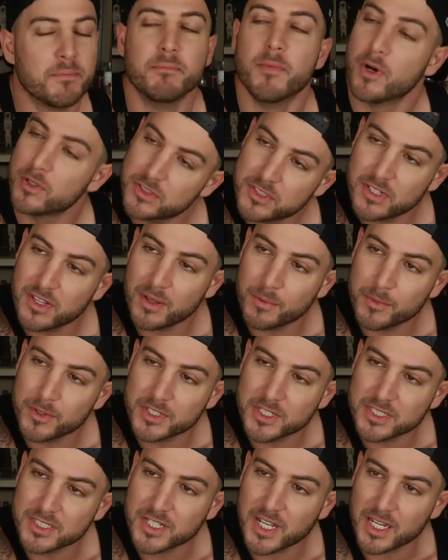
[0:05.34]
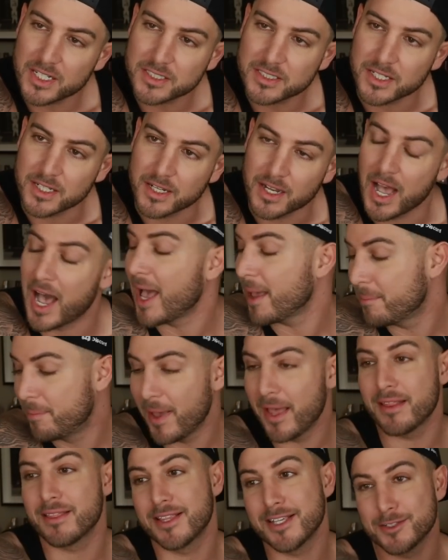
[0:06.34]
Most of them were disgusting. I
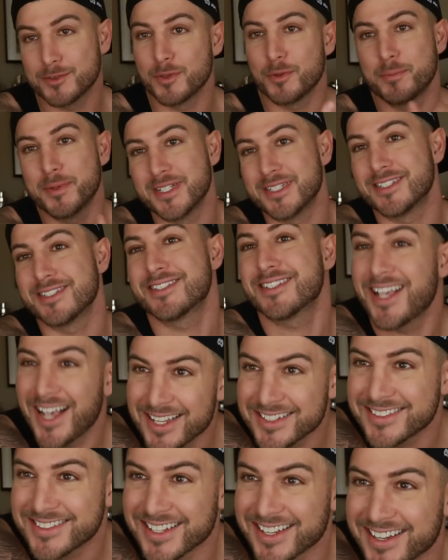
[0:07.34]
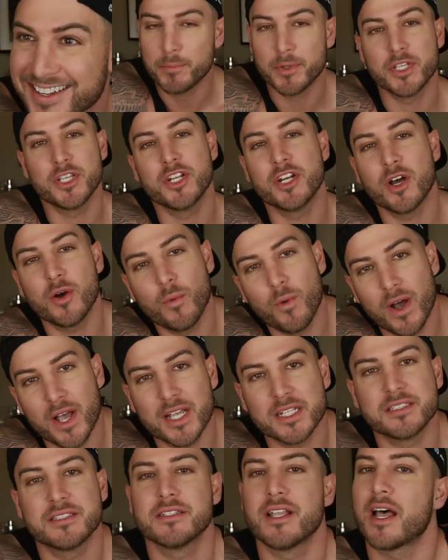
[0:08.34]
bet these will be disgusting. But you know what?
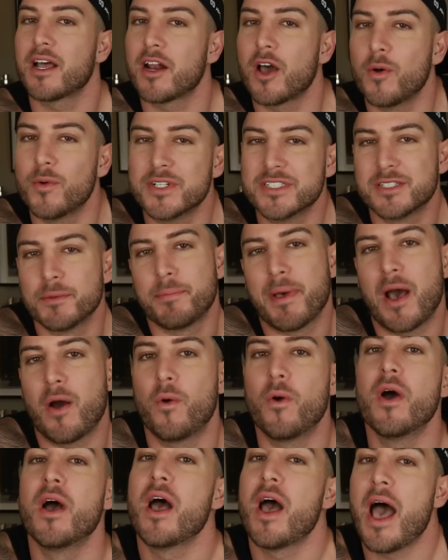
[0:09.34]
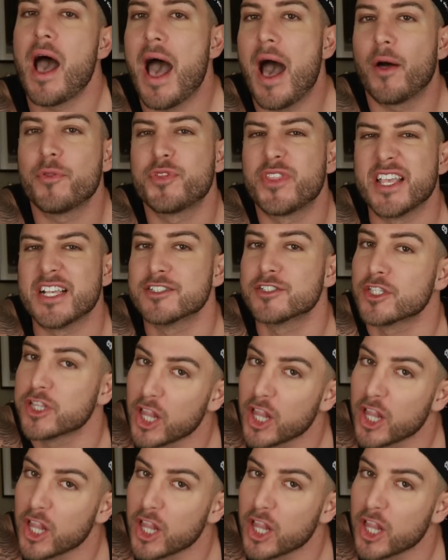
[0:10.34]
It's not always about how things